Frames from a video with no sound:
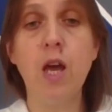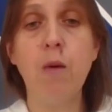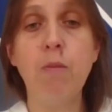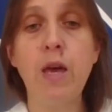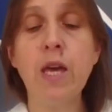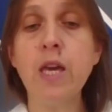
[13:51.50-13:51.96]

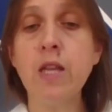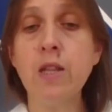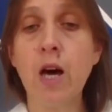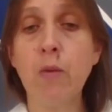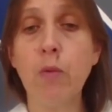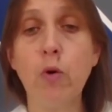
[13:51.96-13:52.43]

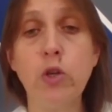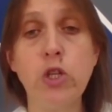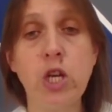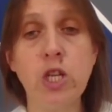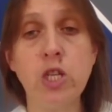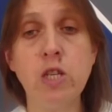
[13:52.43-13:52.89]
making up or
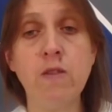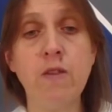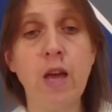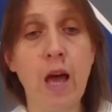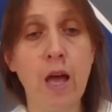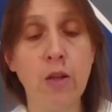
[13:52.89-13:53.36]
changing
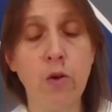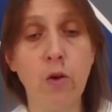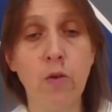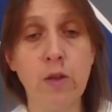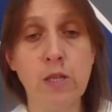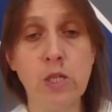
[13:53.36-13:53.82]
the act
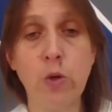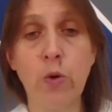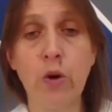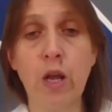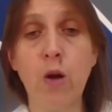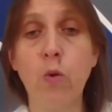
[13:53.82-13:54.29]
of the
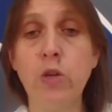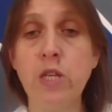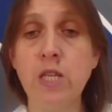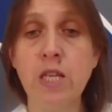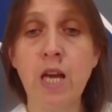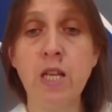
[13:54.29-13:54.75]
story, or
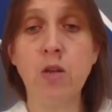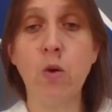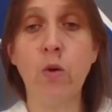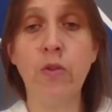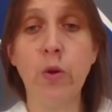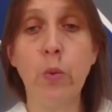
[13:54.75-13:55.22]
deciding
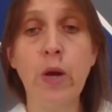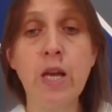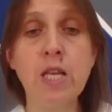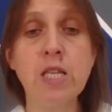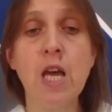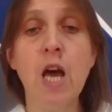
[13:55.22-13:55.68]
on the
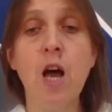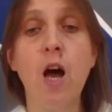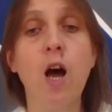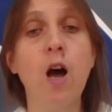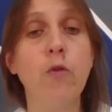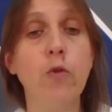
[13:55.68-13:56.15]
ways
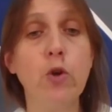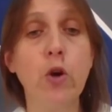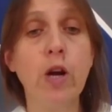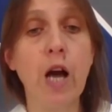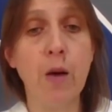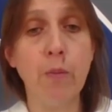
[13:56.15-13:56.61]
for
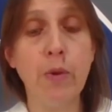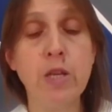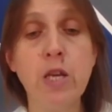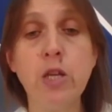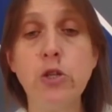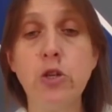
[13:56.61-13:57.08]
your
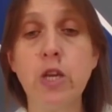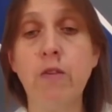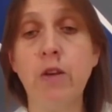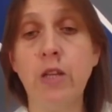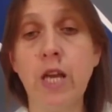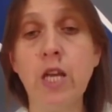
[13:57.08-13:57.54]
company to
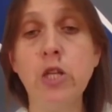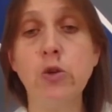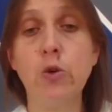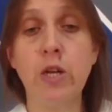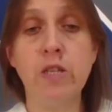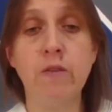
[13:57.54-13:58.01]
give an aid
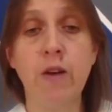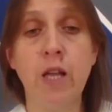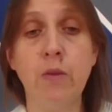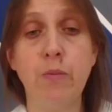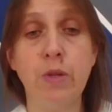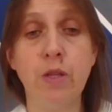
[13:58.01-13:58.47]
to a
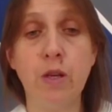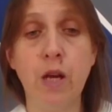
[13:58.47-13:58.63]
developing